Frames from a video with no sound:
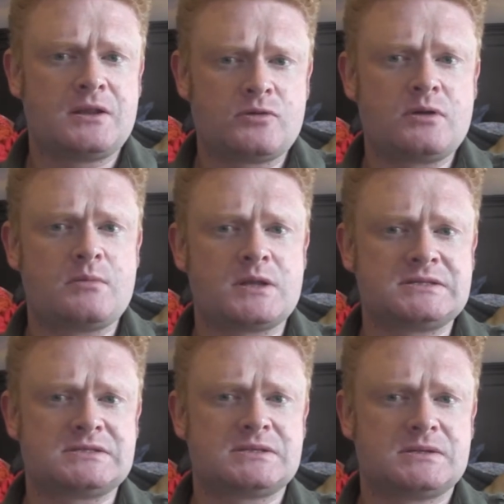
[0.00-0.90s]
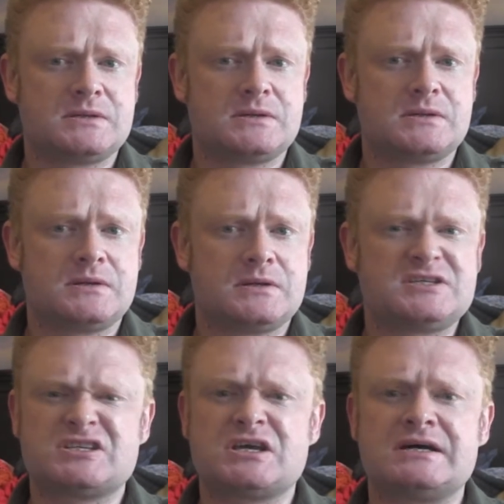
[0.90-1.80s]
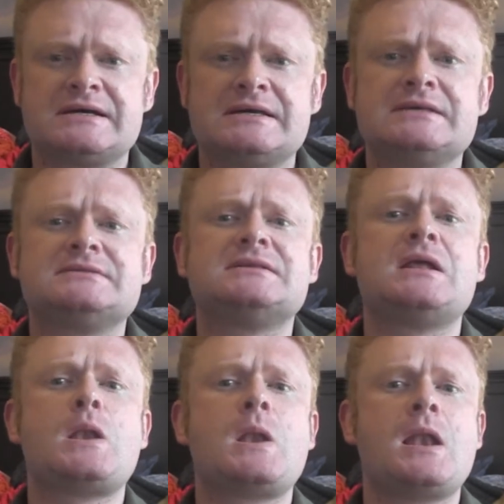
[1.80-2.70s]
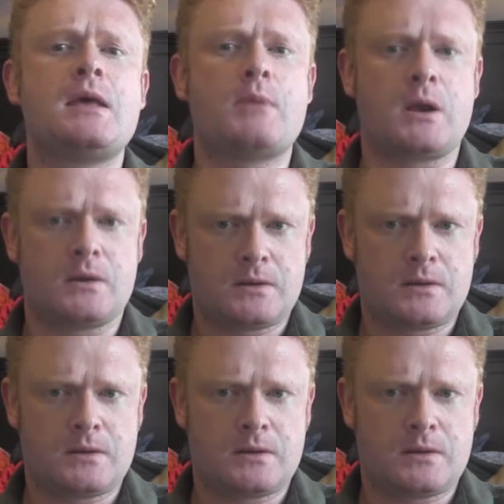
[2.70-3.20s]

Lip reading: in 3 months, sky is the limit.